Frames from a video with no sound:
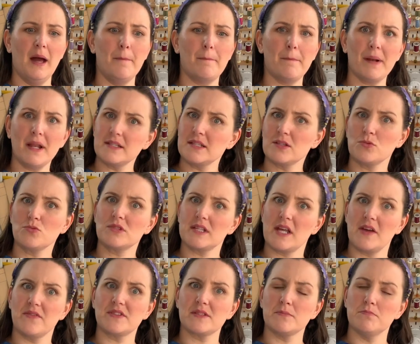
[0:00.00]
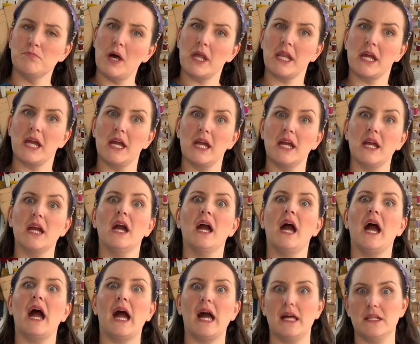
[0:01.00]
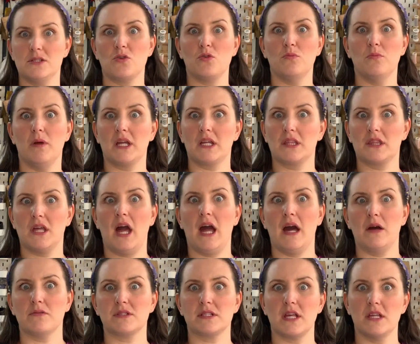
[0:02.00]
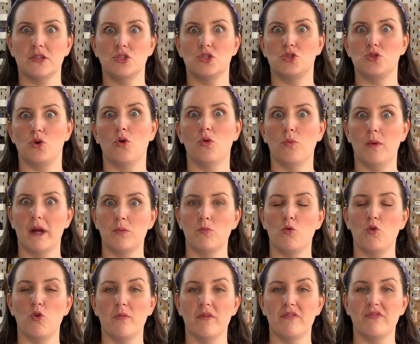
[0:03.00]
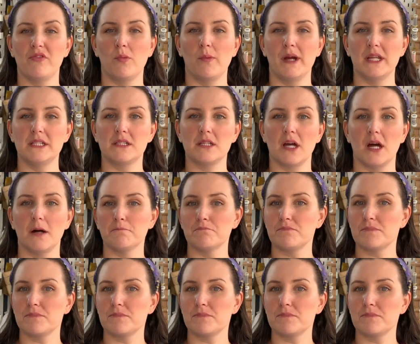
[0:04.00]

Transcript: Plus it will save some money, and it will make the house and the doorway warmer for winter.